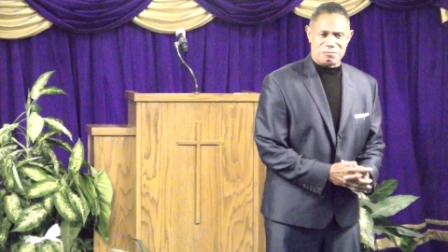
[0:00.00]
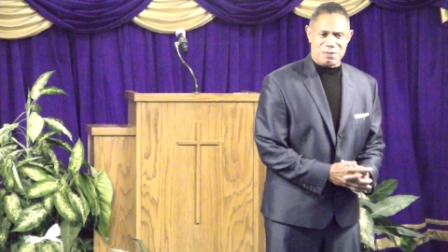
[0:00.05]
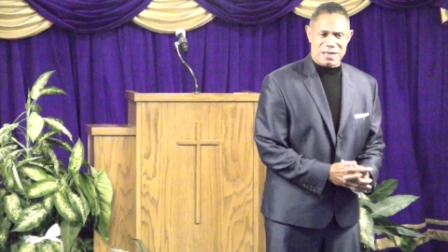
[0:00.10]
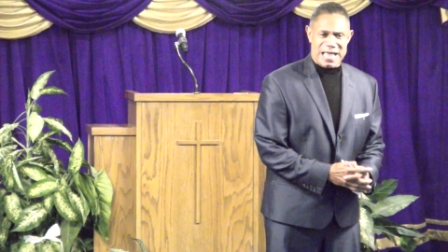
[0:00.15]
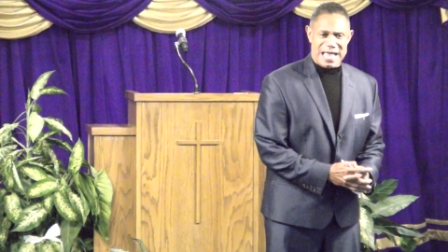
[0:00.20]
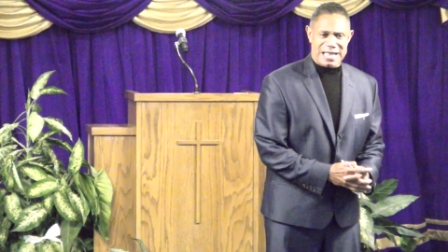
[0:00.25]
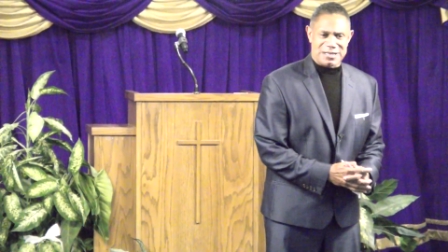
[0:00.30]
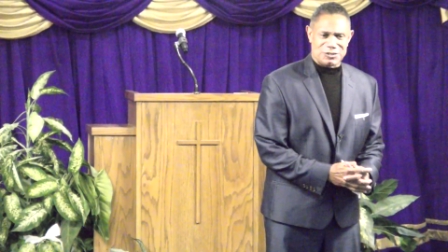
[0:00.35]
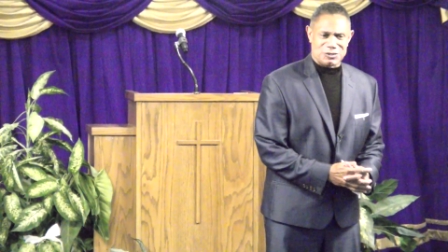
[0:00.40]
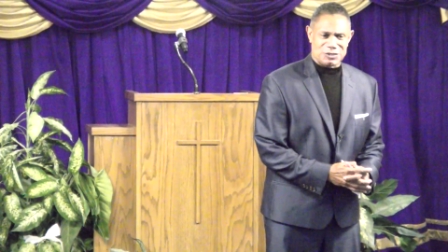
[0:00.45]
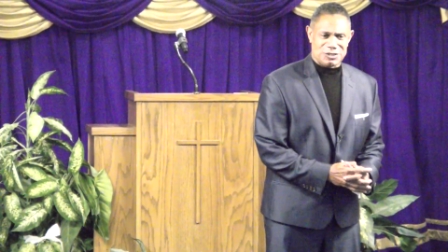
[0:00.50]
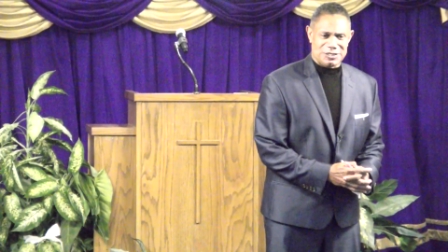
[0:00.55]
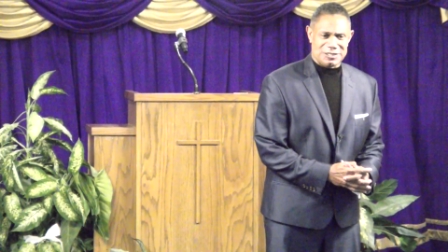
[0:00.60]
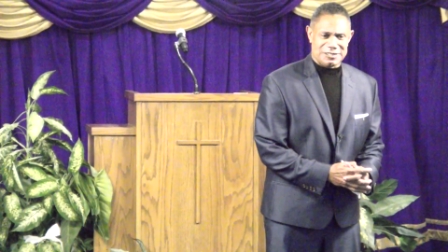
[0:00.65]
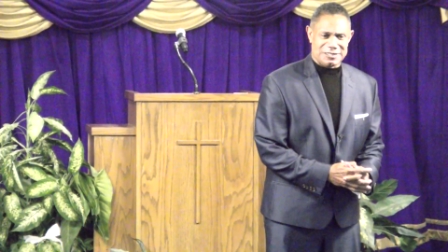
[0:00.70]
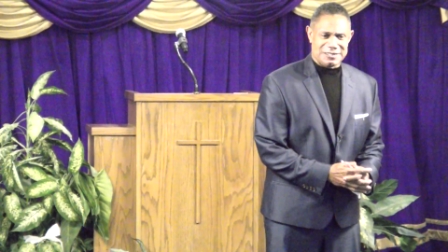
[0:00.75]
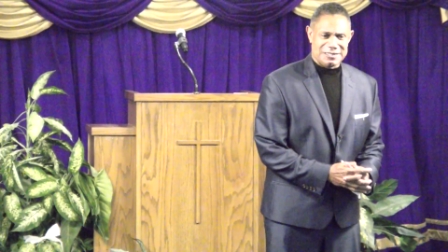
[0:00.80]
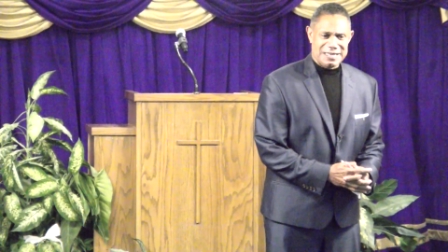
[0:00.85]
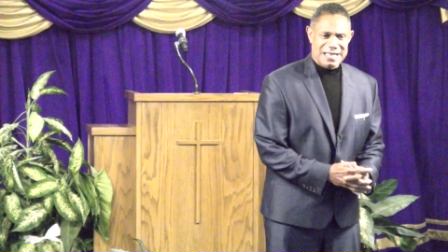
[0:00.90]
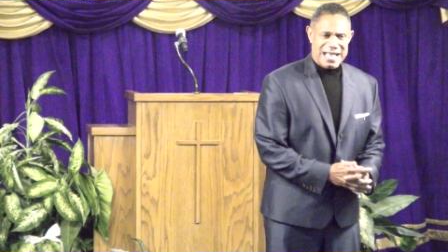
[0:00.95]

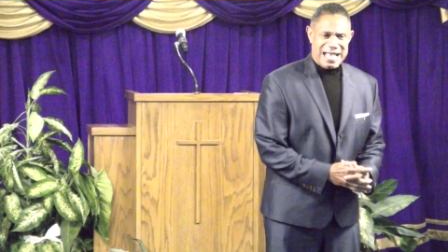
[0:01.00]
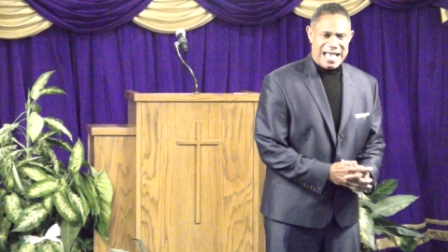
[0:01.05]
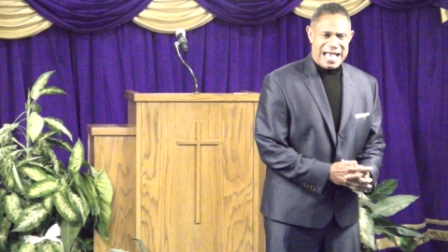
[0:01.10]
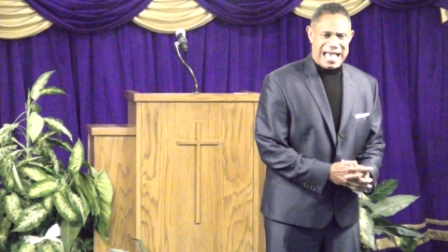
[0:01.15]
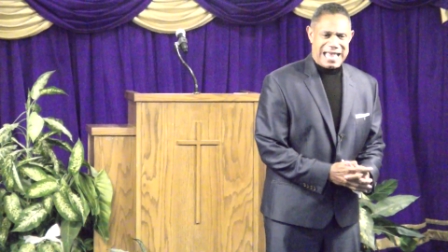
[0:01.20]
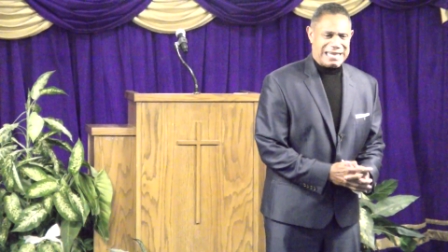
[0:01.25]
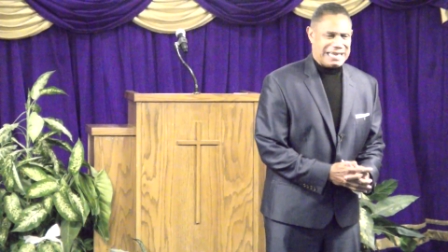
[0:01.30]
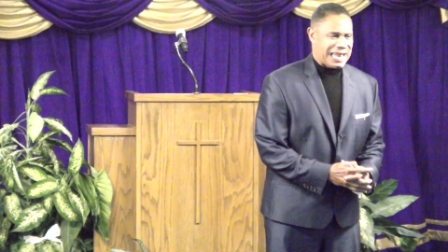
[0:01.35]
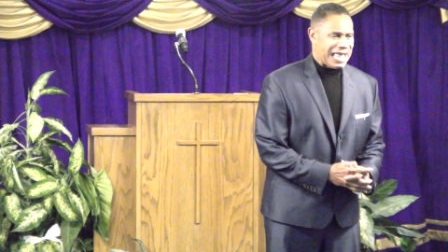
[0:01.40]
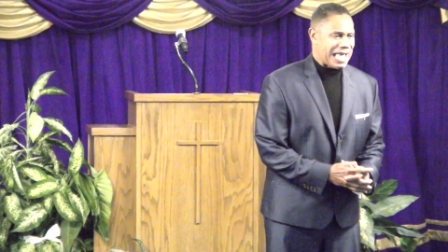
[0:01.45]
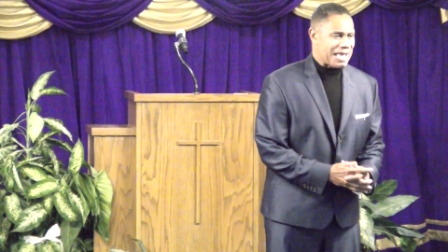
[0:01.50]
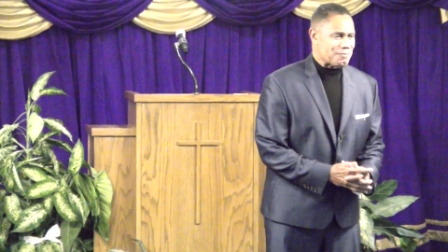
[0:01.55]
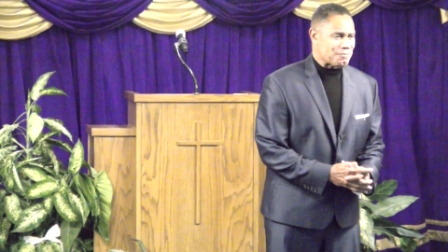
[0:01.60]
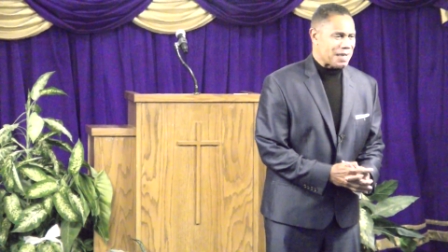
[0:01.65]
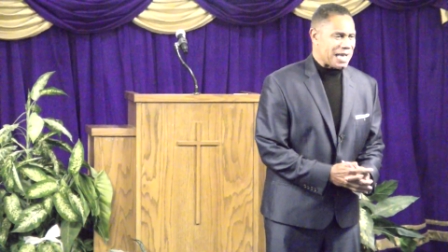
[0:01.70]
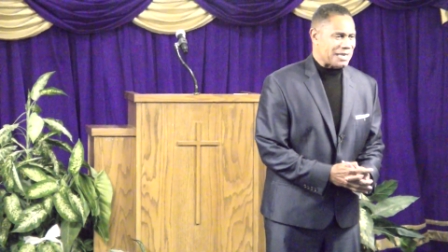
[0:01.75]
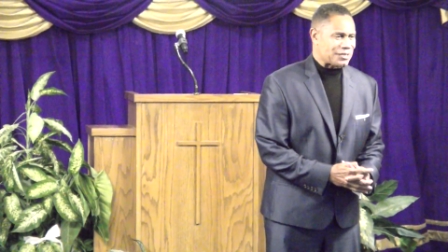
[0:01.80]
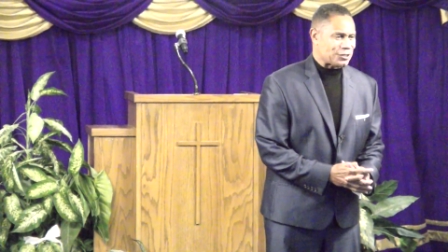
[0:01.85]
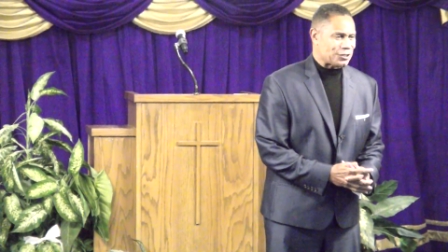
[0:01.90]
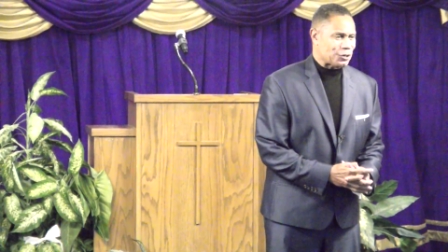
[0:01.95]
Pastor, I like
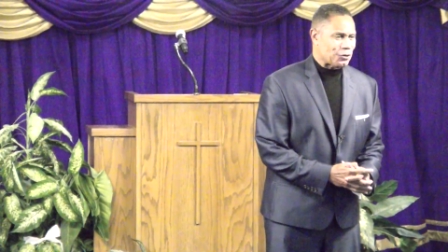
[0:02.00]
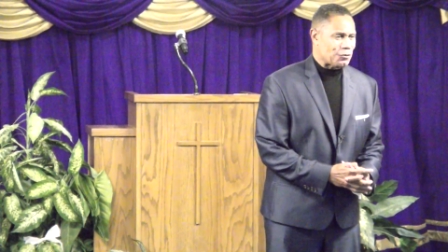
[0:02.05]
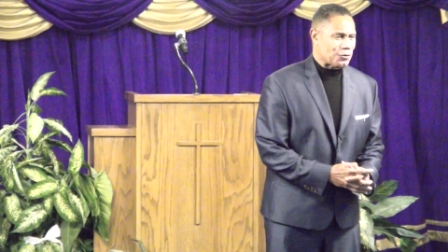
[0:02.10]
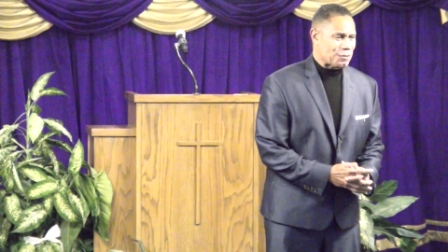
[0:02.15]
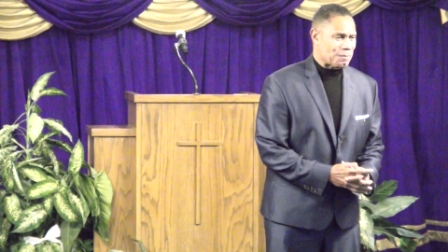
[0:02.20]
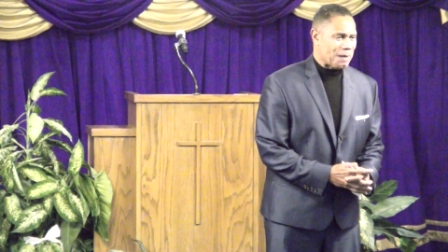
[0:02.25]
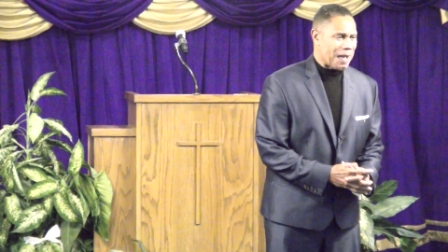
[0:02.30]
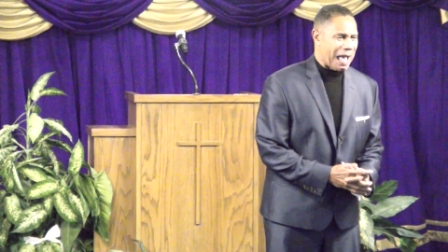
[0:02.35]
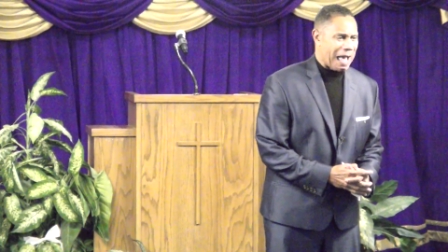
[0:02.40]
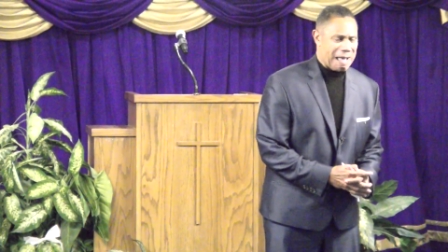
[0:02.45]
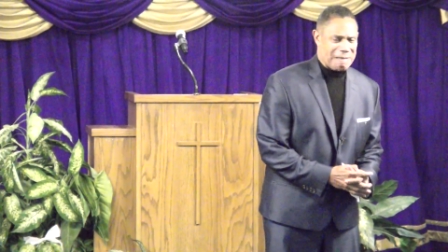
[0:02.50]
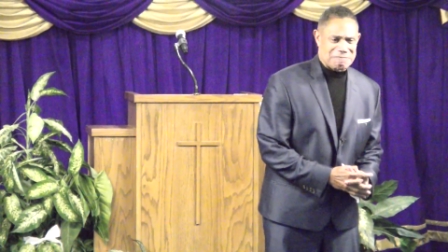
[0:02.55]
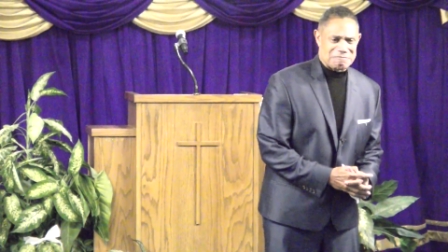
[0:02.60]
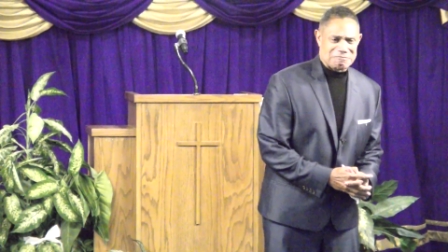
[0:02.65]
my soda pop.